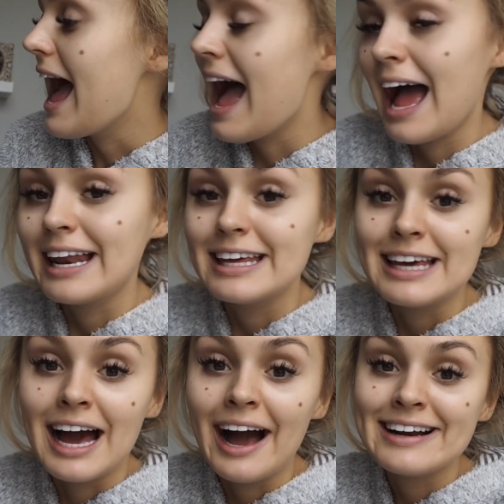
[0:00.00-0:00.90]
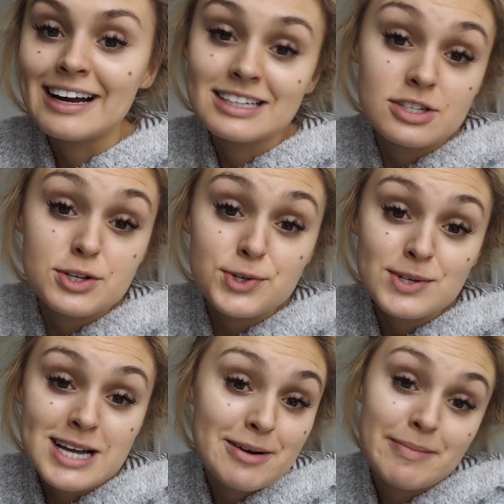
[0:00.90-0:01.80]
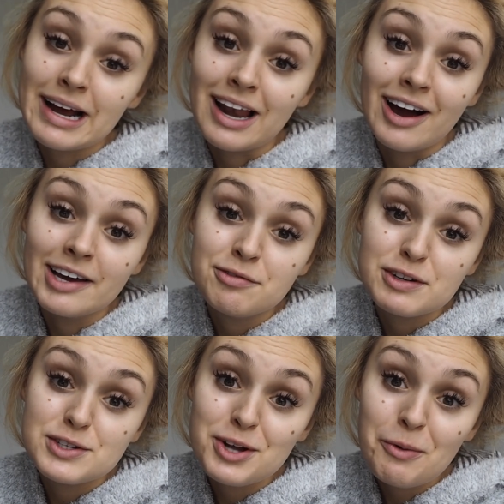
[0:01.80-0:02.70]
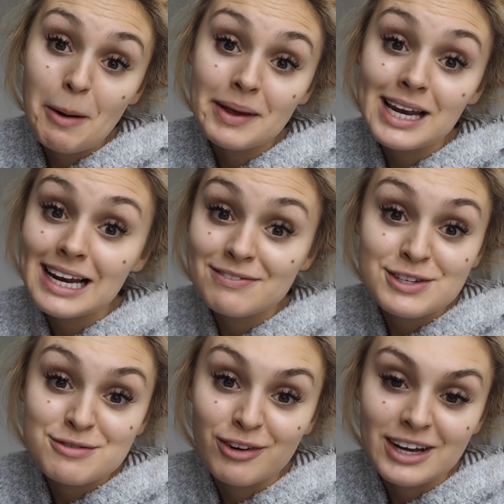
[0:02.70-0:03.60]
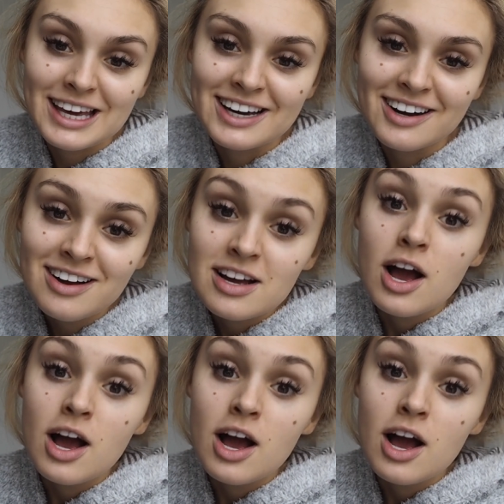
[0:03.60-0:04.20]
And yeah, I now need to sort out my life. So I'm going to leave this vlog here.